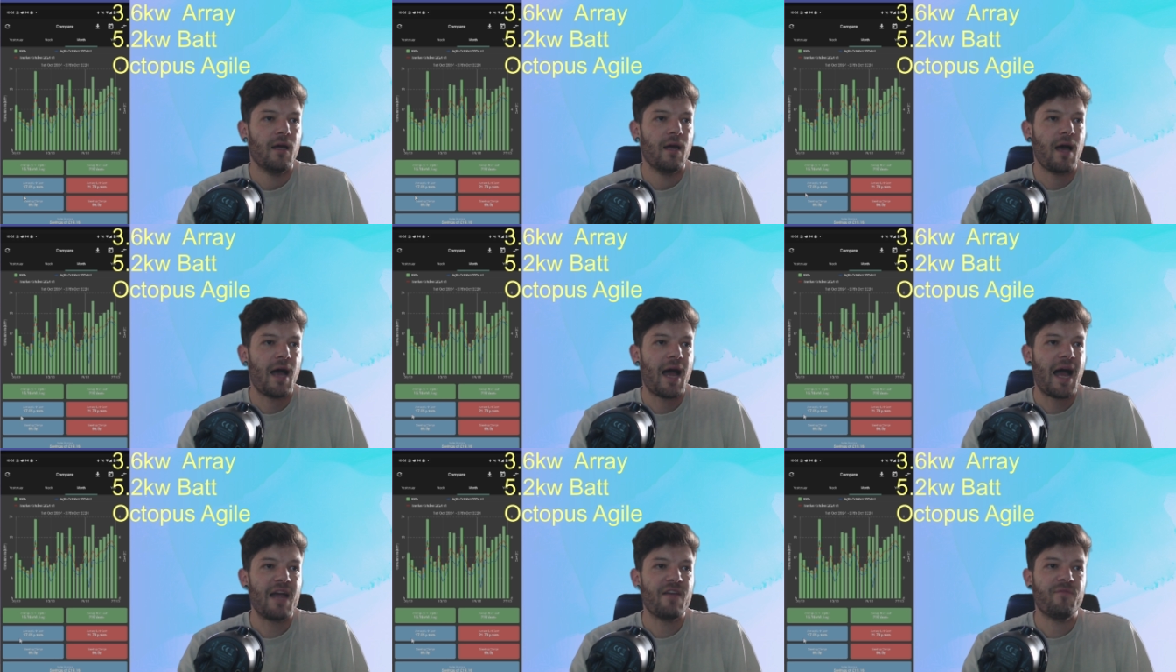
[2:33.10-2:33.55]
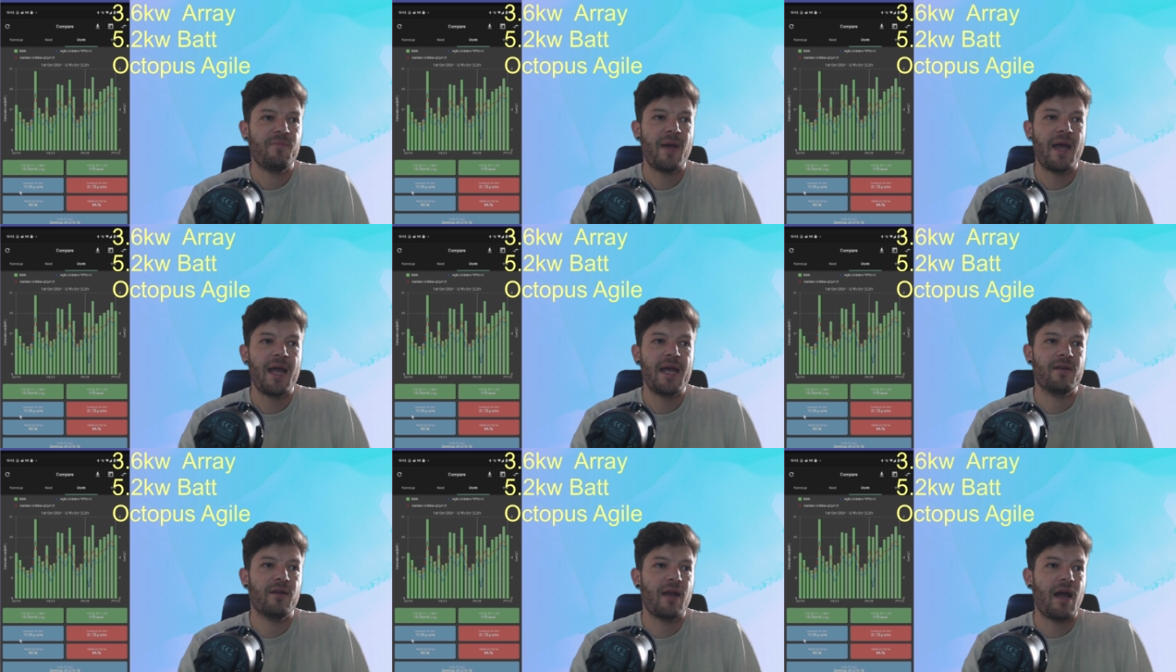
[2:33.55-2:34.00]
I've
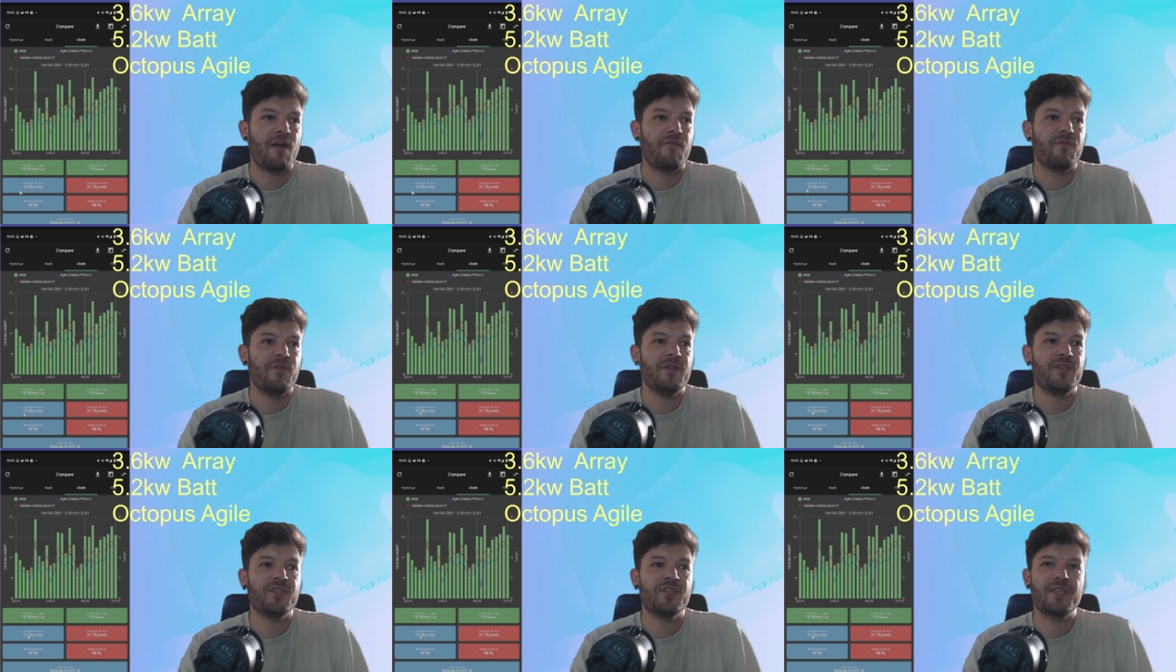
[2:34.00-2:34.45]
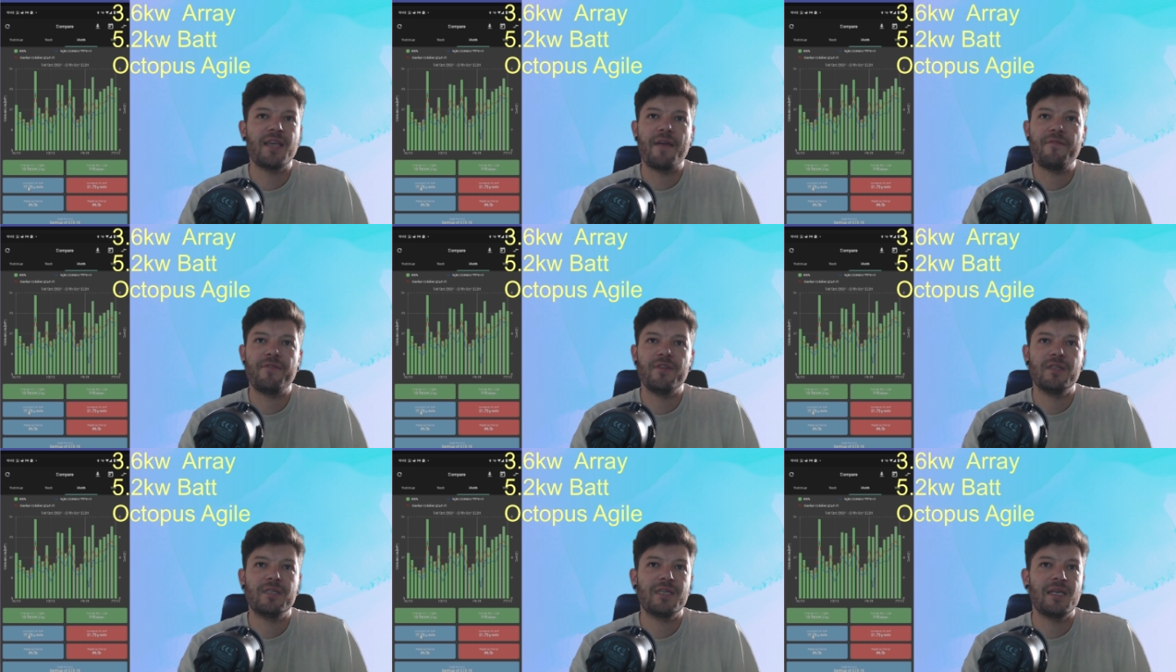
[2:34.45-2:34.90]
paid an average
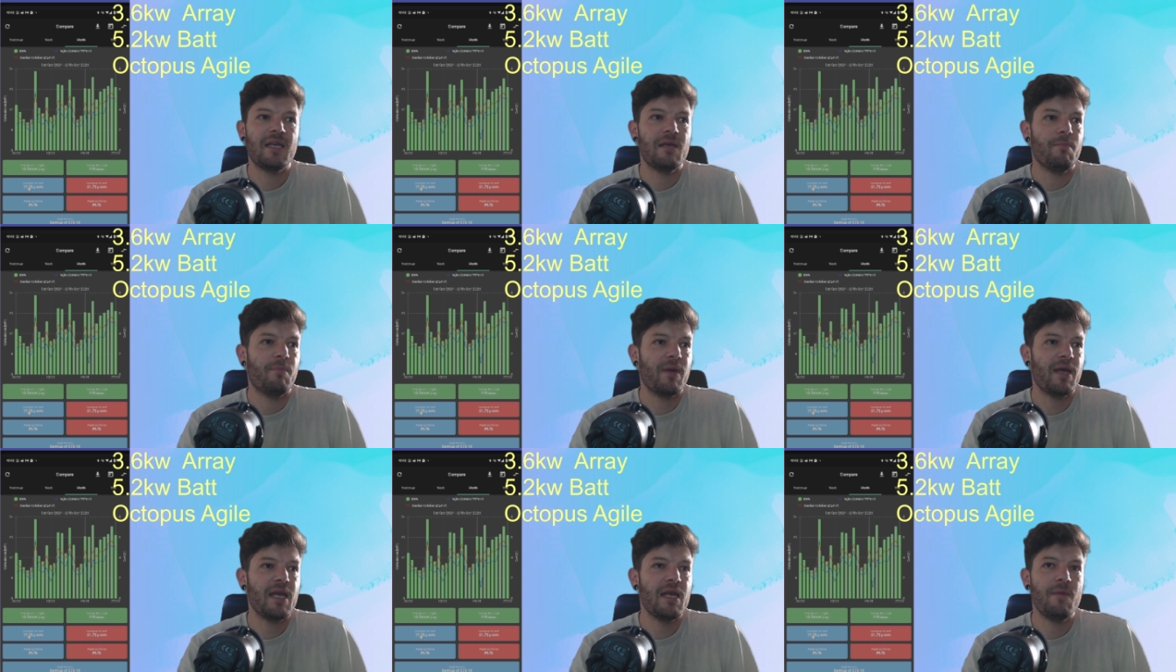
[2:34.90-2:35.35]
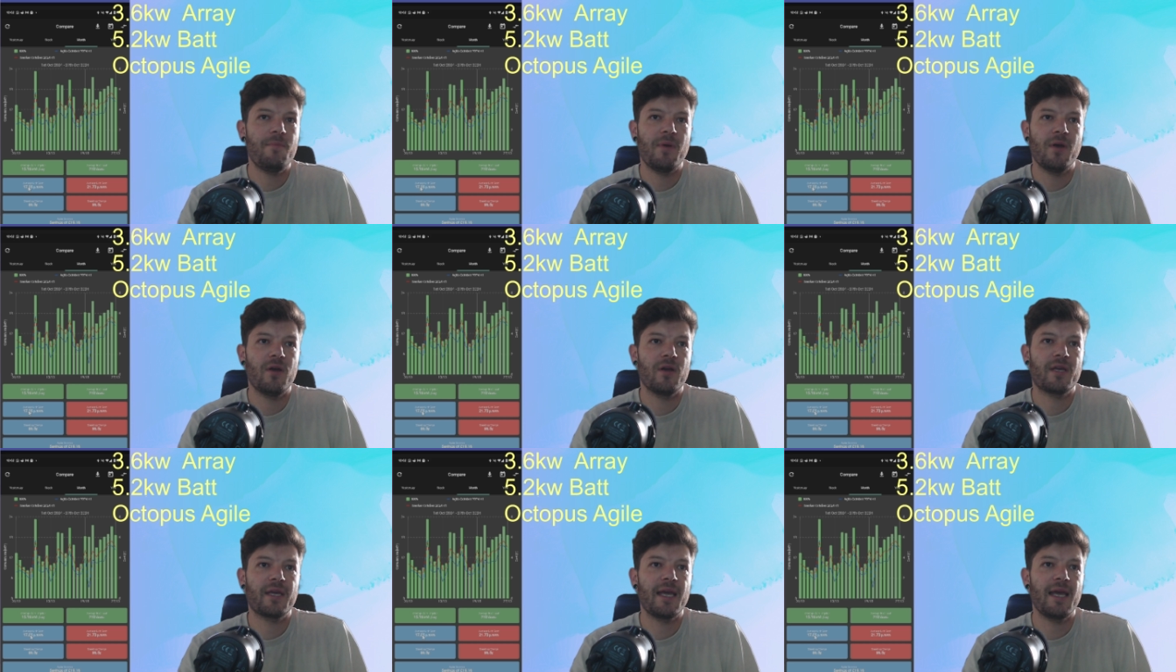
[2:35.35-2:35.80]
17p
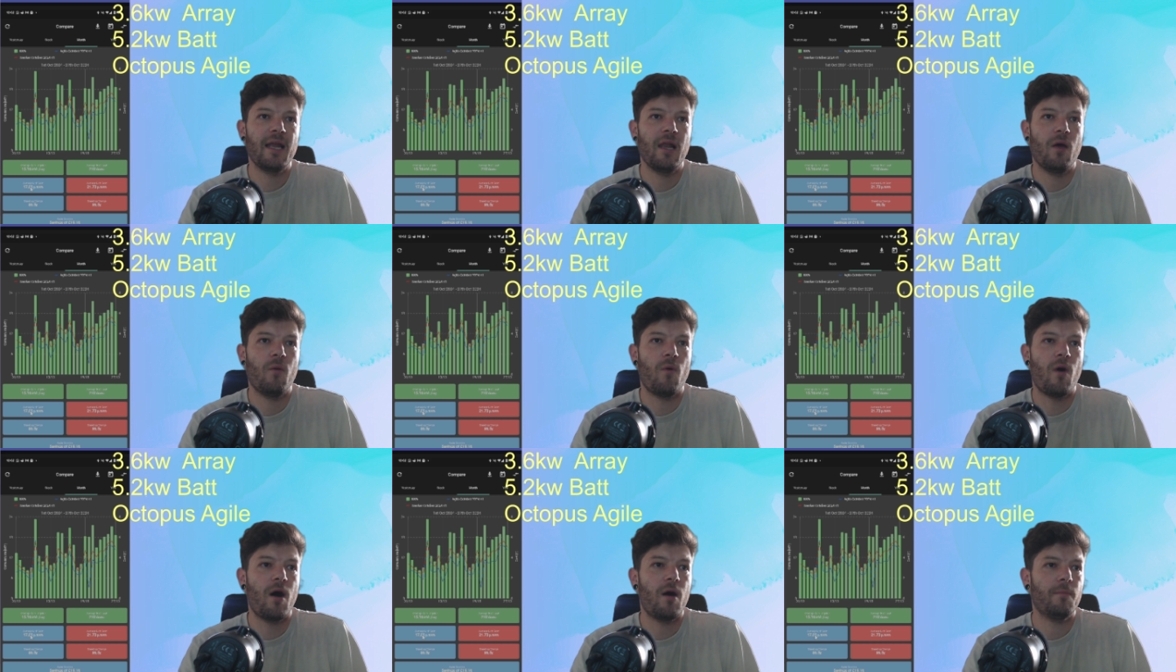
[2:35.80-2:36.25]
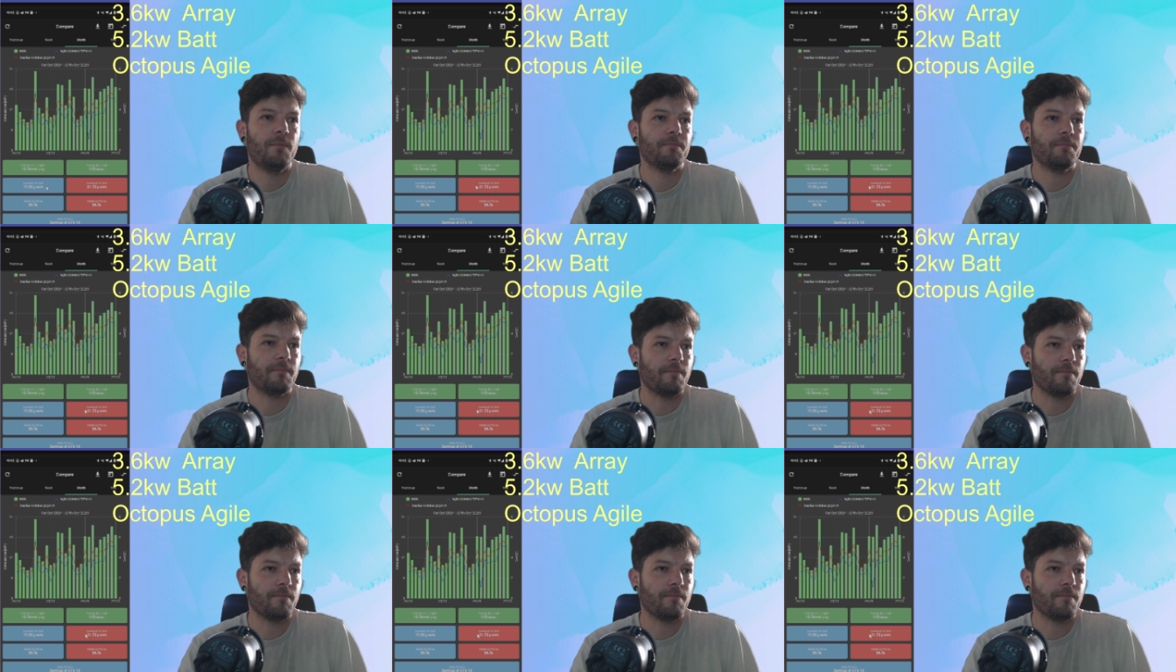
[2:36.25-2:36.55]
per kilowatt